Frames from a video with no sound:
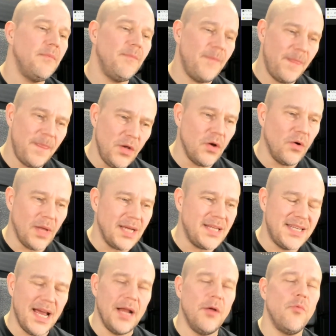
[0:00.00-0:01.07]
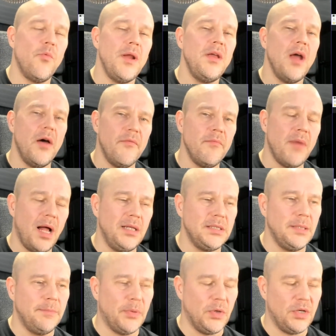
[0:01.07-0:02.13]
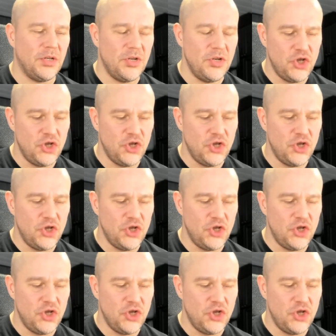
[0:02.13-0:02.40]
you know, like I said, when you have multiple